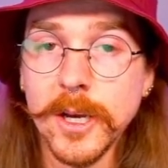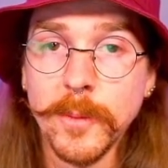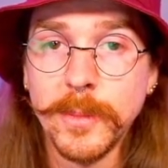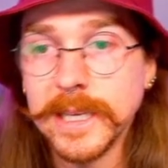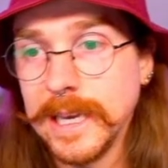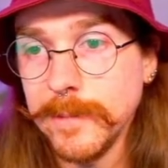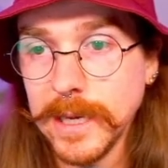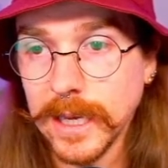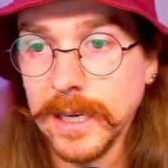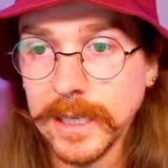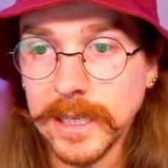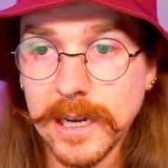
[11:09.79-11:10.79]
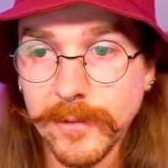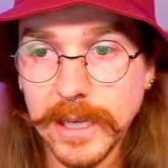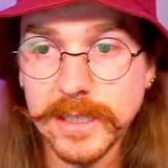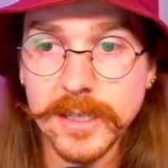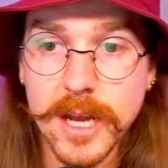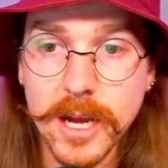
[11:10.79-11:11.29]
but Gimmick kind of
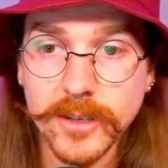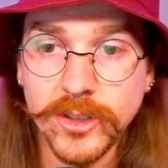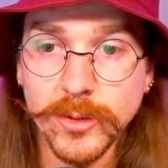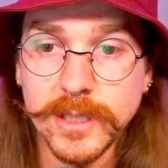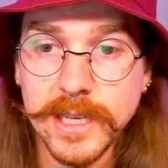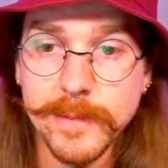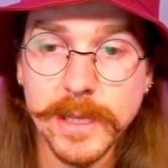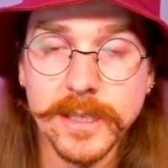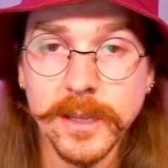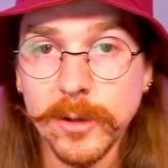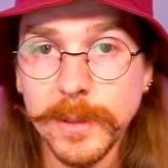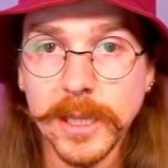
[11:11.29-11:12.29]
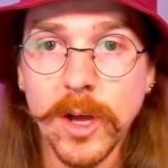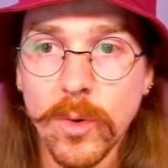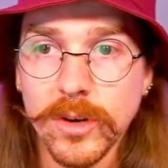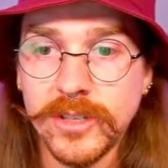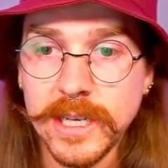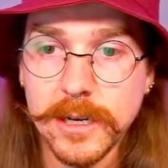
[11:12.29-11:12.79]
gets knocked to a team that's a little bit
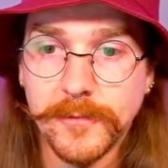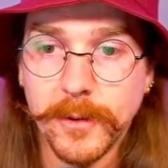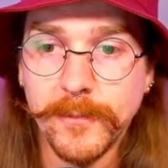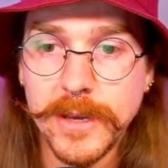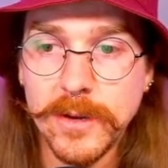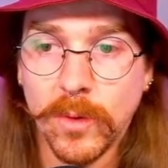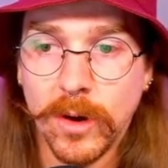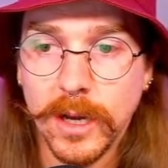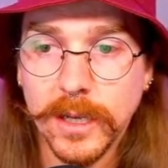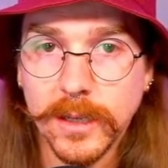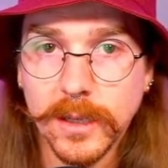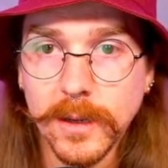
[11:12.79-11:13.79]
lower tier from V1